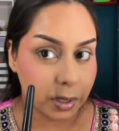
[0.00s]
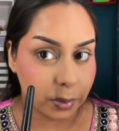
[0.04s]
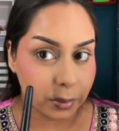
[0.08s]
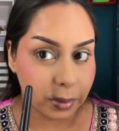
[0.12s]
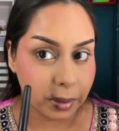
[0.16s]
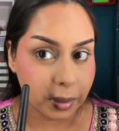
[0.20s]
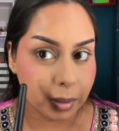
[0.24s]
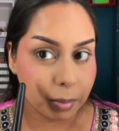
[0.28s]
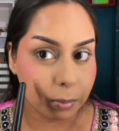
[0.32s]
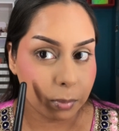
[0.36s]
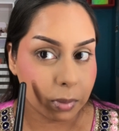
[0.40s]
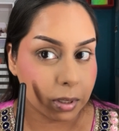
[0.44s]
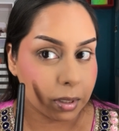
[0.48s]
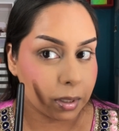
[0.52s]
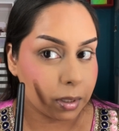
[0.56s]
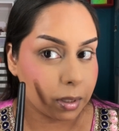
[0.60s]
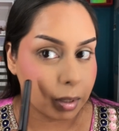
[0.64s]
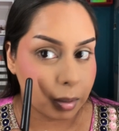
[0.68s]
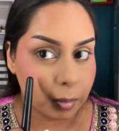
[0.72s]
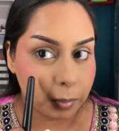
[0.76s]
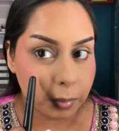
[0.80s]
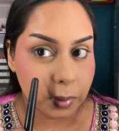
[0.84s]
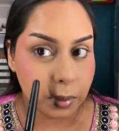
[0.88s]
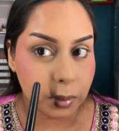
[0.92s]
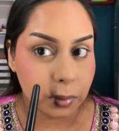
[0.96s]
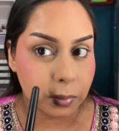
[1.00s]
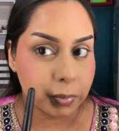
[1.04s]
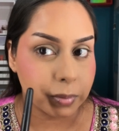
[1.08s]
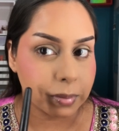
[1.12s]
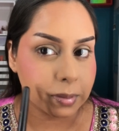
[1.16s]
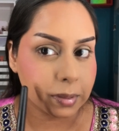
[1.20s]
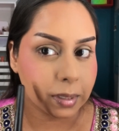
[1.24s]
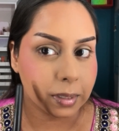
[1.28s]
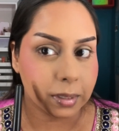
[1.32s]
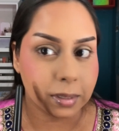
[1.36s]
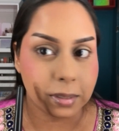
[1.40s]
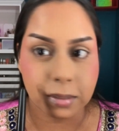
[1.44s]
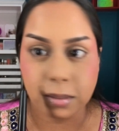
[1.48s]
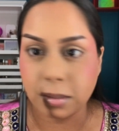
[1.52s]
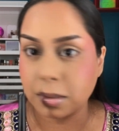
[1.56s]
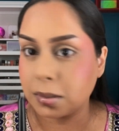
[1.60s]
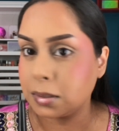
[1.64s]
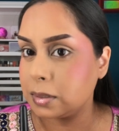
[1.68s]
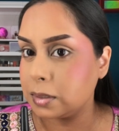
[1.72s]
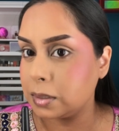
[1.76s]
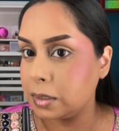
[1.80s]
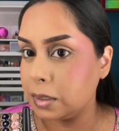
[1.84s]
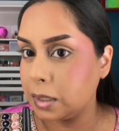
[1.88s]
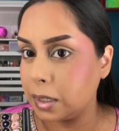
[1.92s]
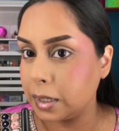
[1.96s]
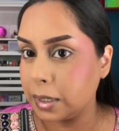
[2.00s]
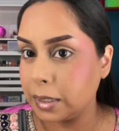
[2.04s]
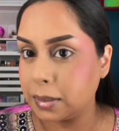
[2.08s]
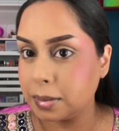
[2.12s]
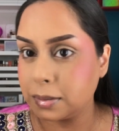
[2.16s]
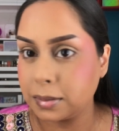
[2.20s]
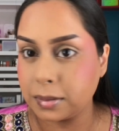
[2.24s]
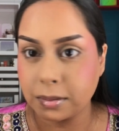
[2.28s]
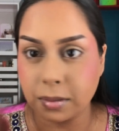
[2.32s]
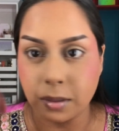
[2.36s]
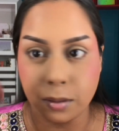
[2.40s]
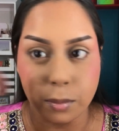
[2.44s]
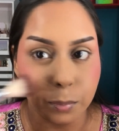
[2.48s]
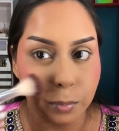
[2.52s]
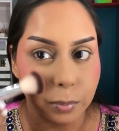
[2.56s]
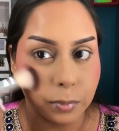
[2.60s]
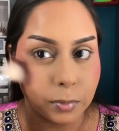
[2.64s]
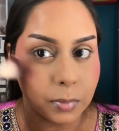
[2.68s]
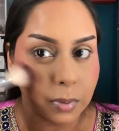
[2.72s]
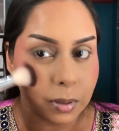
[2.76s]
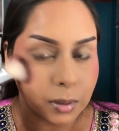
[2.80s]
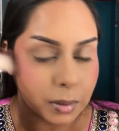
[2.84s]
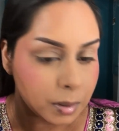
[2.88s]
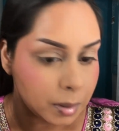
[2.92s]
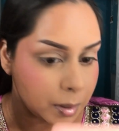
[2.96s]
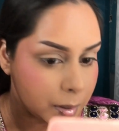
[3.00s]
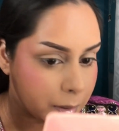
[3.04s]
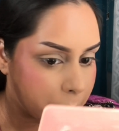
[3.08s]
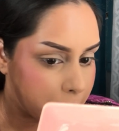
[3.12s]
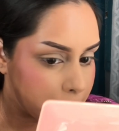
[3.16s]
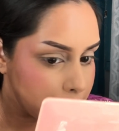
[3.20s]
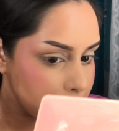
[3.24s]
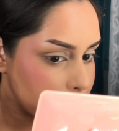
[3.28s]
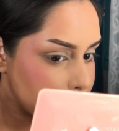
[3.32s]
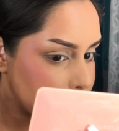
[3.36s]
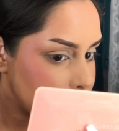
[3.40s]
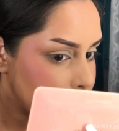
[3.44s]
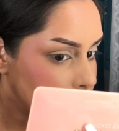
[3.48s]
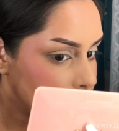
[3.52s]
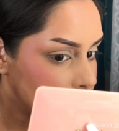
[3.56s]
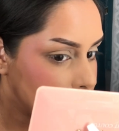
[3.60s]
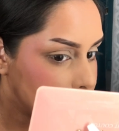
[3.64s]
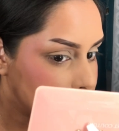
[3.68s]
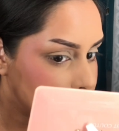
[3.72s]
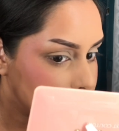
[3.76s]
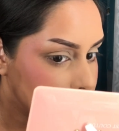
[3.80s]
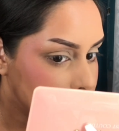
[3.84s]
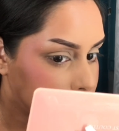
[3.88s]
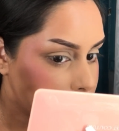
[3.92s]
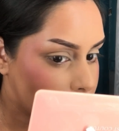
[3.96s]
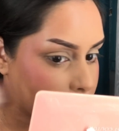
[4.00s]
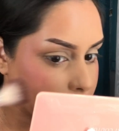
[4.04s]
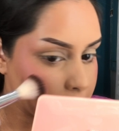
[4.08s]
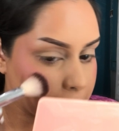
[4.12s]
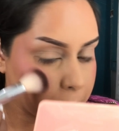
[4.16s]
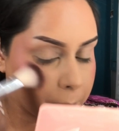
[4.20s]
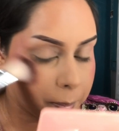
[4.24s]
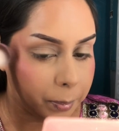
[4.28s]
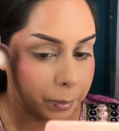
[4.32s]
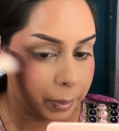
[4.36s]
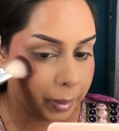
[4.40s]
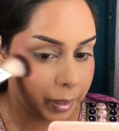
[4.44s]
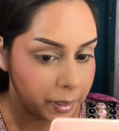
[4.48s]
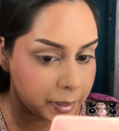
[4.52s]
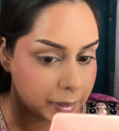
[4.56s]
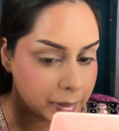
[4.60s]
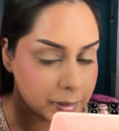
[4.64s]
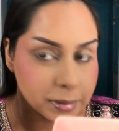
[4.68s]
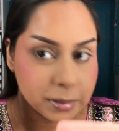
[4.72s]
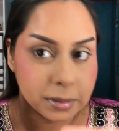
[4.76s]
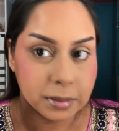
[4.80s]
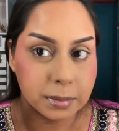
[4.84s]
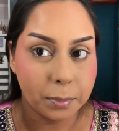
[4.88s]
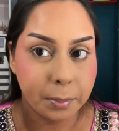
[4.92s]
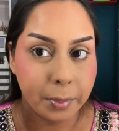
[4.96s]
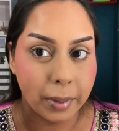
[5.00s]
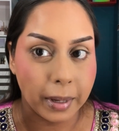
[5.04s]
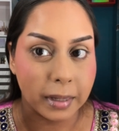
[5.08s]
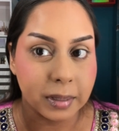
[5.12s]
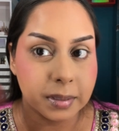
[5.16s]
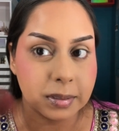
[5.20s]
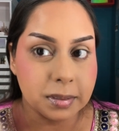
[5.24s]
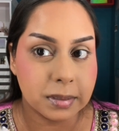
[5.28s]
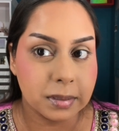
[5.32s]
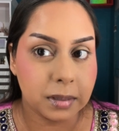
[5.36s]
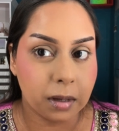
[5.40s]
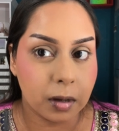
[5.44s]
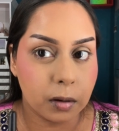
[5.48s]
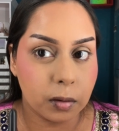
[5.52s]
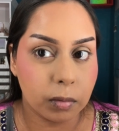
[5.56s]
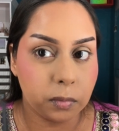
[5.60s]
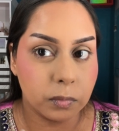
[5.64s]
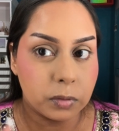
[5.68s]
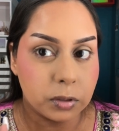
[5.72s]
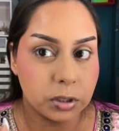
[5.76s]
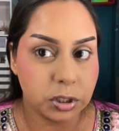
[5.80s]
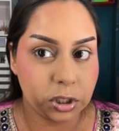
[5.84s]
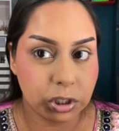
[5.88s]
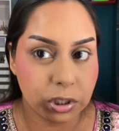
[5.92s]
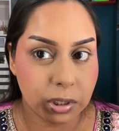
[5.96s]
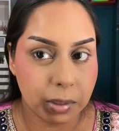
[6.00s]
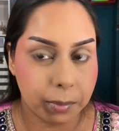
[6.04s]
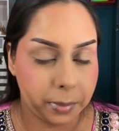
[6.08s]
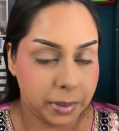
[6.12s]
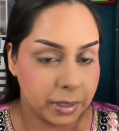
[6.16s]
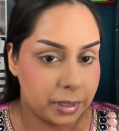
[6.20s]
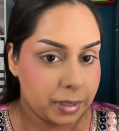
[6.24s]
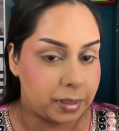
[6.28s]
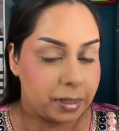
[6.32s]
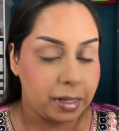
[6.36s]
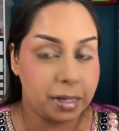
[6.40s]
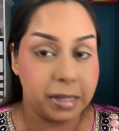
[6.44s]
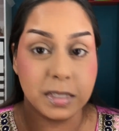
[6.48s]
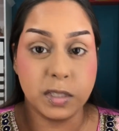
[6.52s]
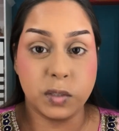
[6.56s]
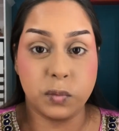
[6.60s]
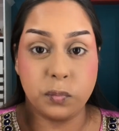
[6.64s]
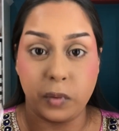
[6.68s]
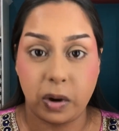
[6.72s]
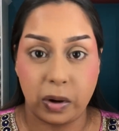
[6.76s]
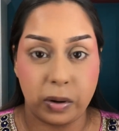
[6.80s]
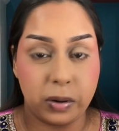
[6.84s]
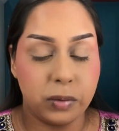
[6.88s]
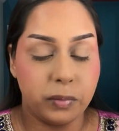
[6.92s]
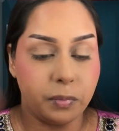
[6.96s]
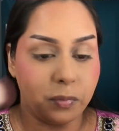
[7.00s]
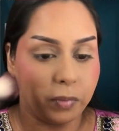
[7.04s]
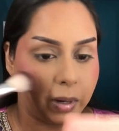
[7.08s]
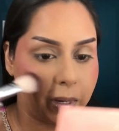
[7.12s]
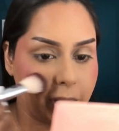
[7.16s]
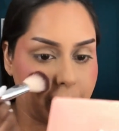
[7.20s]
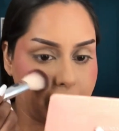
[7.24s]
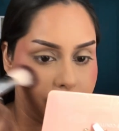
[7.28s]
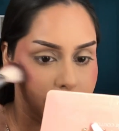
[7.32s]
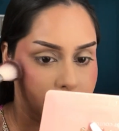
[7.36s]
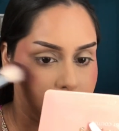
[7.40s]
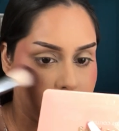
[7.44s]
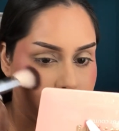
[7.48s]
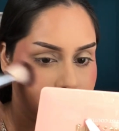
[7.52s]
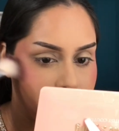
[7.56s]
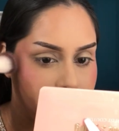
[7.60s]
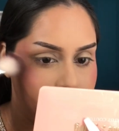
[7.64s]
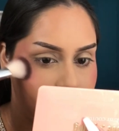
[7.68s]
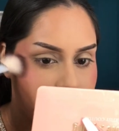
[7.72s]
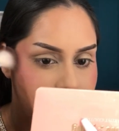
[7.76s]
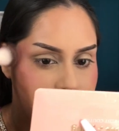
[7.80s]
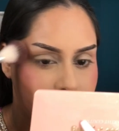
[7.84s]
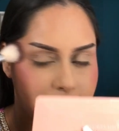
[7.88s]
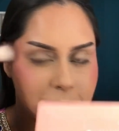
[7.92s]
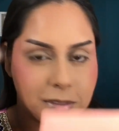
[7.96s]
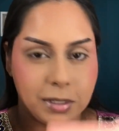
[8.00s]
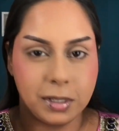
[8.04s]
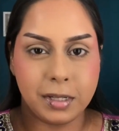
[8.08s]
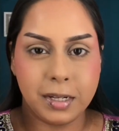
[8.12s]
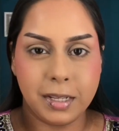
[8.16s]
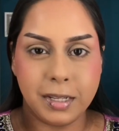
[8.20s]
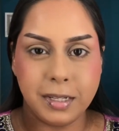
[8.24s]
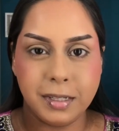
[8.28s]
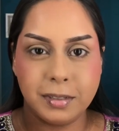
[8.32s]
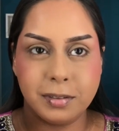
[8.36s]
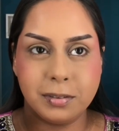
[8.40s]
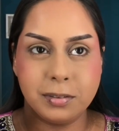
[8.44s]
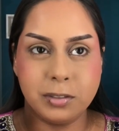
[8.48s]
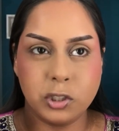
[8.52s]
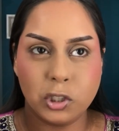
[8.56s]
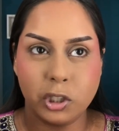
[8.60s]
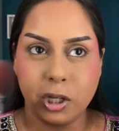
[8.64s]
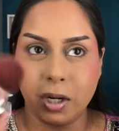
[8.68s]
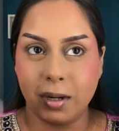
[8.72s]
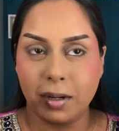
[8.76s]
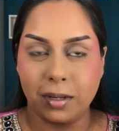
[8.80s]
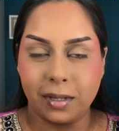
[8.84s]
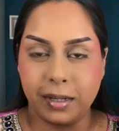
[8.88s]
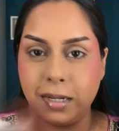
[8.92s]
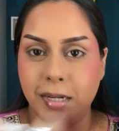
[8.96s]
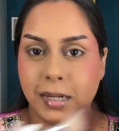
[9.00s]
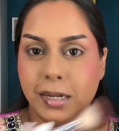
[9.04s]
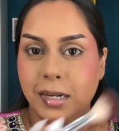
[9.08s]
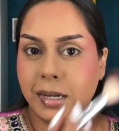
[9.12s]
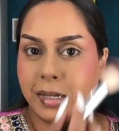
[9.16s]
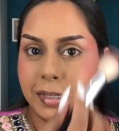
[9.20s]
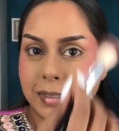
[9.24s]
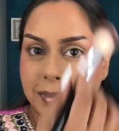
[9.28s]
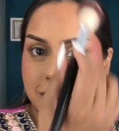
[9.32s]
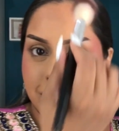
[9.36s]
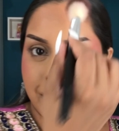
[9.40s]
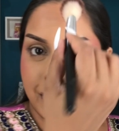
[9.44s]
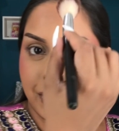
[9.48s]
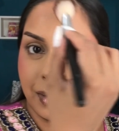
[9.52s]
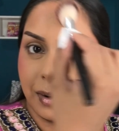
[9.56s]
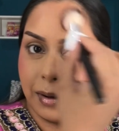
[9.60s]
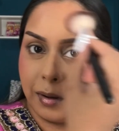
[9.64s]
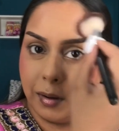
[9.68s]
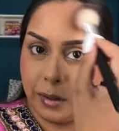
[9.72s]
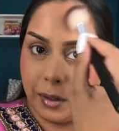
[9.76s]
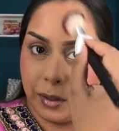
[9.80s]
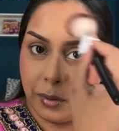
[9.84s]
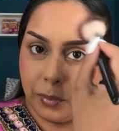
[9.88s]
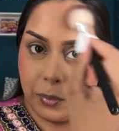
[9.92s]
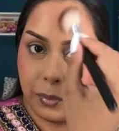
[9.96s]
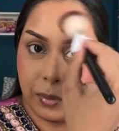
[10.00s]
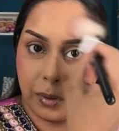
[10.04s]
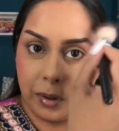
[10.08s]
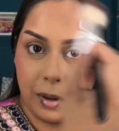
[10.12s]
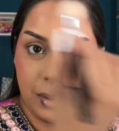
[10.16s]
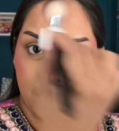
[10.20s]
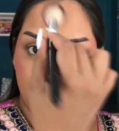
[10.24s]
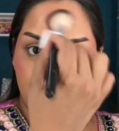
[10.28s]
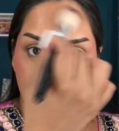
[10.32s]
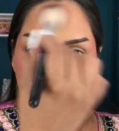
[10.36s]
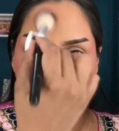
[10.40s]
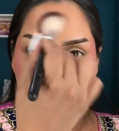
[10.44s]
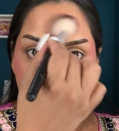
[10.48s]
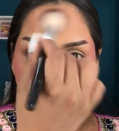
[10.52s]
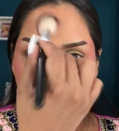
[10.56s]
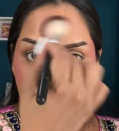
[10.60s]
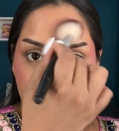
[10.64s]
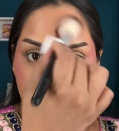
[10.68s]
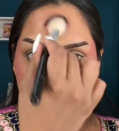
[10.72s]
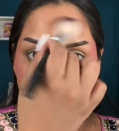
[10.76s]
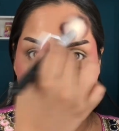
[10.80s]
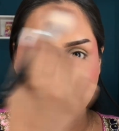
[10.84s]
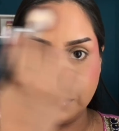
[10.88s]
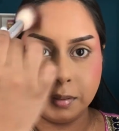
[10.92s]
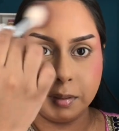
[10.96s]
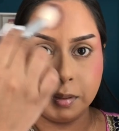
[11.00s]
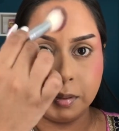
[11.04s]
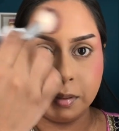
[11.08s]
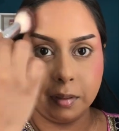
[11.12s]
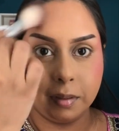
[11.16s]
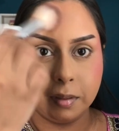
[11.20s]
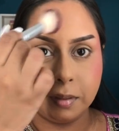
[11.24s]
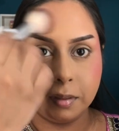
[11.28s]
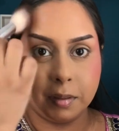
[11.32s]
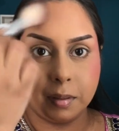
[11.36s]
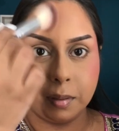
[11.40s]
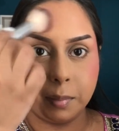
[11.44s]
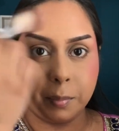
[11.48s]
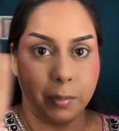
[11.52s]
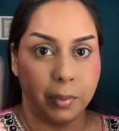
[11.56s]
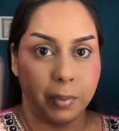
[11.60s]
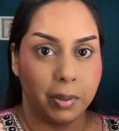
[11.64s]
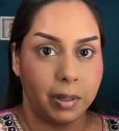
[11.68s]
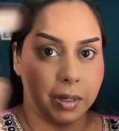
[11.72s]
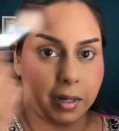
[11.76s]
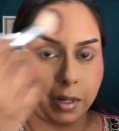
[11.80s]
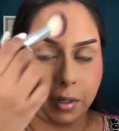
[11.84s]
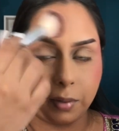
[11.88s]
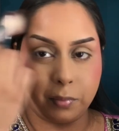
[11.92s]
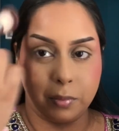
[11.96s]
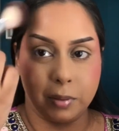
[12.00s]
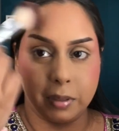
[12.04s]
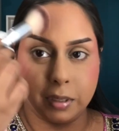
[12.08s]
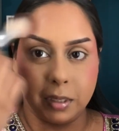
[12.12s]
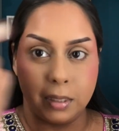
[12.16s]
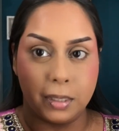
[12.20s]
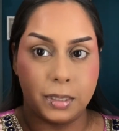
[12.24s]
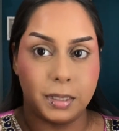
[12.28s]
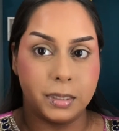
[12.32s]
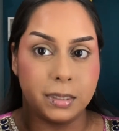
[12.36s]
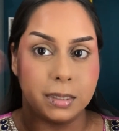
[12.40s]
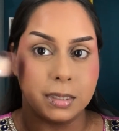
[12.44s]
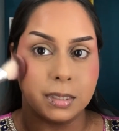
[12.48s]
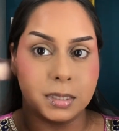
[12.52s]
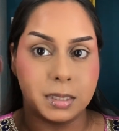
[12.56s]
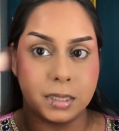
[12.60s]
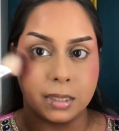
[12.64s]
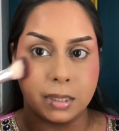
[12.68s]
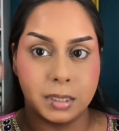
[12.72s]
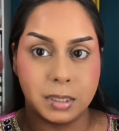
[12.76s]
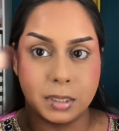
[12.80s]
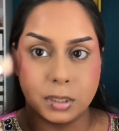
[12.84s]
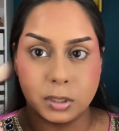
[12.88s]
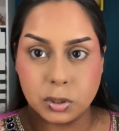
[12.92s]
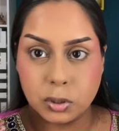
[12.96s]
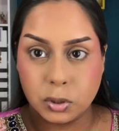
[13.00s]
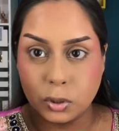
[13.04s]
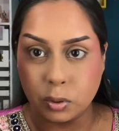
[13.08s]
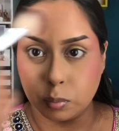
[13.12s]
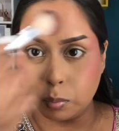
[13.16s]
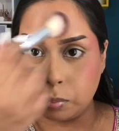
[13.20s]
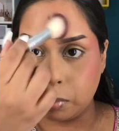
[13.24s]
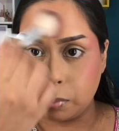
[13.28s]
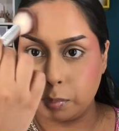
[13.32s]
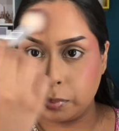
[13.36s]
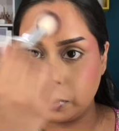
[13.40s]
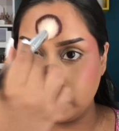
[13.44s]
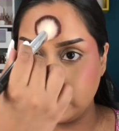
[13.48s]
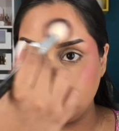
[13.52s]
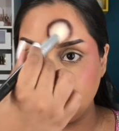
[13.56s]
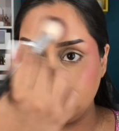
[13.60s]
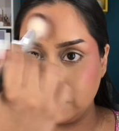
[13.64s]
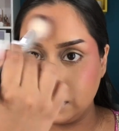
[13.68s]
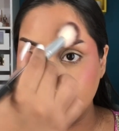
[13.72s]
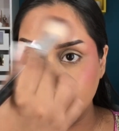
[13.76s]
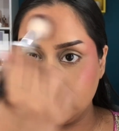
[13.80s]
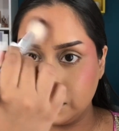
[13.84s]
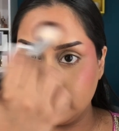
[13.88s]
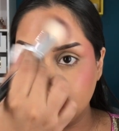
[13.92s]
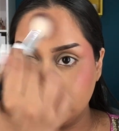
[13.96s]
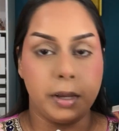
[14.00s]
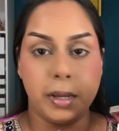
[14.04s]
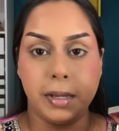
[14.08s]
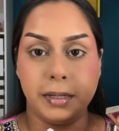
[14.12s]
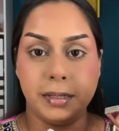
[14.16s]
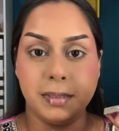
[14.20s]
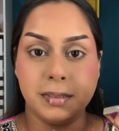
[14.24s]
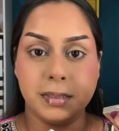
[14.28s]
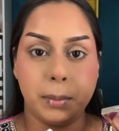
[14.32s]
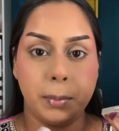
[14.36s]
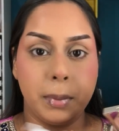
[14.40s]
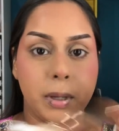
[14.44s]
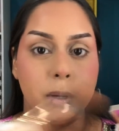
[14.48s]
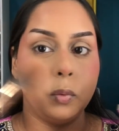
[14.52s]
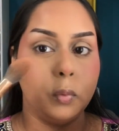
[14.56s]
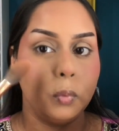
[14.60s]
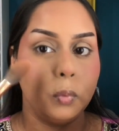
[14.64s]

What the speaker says: that I'm looking up close, I can see like some purple and pink specks of shimmer in there. It's very fine. It's not like chunky as like, you know, ColourPop one, but I really like this. I think it's super pretty. Anytime I go